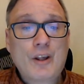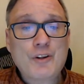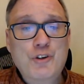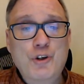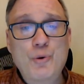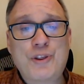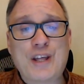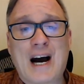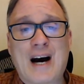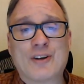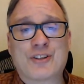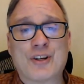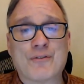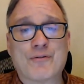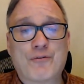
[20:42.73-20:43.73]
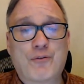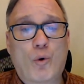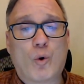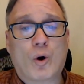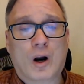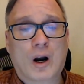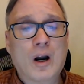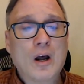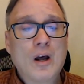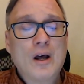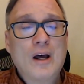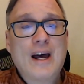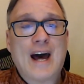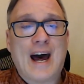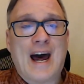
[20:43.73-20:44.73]
2004,
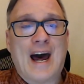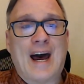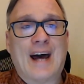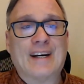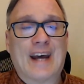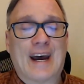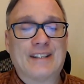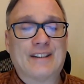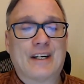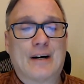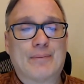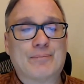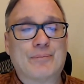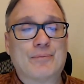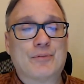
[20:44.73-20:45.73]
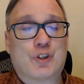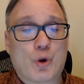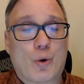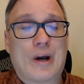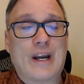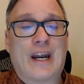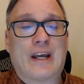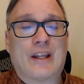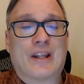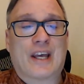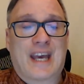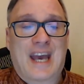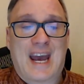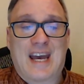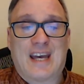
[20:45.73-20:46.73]
and ended up joining the
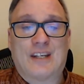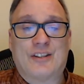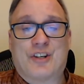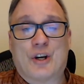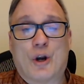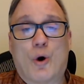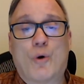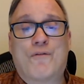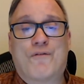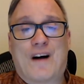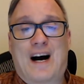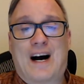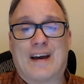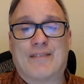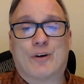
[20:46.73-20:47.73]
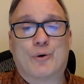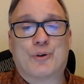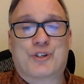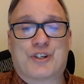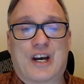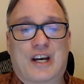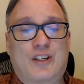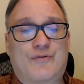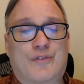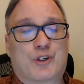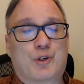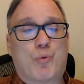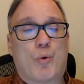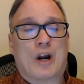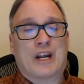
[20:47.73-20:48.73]
Canes in 05-06 for
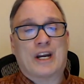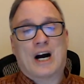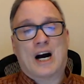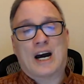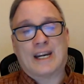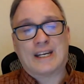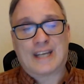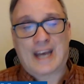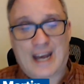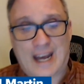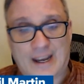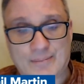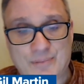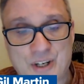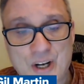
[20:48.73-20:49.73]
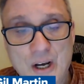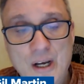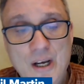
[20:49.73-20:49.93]
29 games.